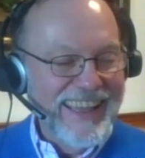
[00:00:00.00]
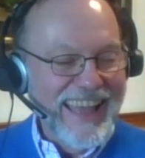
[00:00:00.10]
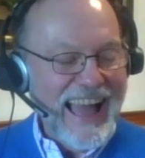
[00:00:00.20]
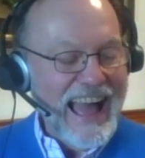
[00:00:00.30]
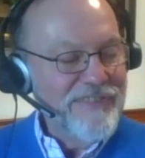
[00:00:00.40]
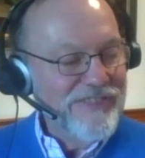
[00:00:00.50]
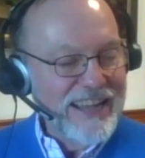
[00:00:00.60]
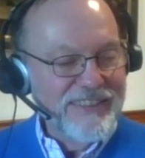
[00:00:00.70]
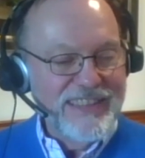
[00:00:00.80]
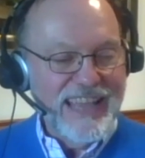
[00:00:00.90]
I
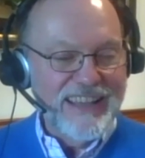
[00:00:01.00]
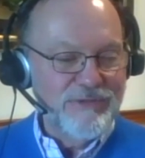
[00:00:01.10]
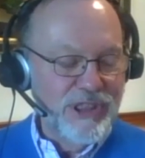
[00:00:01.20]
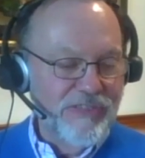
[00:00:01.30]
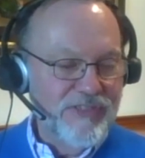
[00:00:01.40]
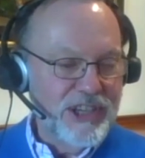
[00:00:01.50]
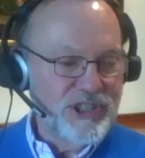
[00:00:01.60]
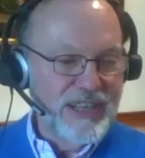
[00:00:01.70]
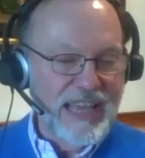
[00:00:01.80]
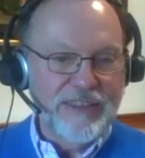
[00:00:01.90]
found that with
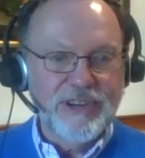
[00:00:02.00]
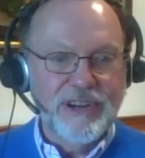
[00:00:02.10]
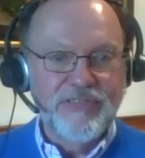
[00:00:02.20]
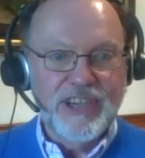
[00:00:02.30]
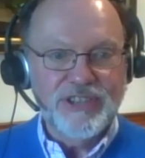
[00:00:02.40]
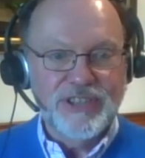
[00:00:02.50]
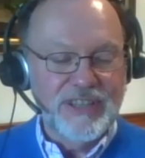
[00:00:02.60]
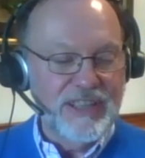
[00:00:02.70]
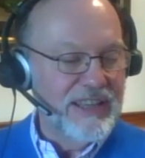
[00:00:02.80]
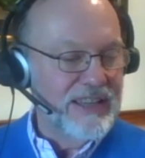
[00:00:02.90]
official after
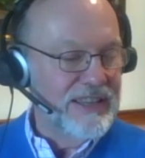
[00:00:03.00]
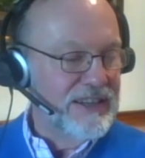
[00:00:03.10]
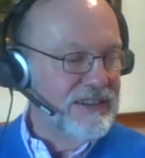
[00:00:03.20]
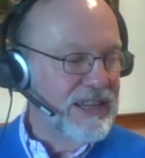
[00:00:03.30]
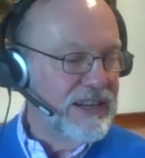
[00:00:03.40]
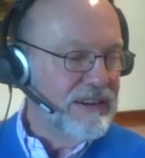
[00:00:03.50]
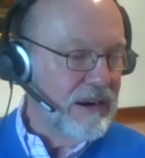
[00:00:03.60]
official, here are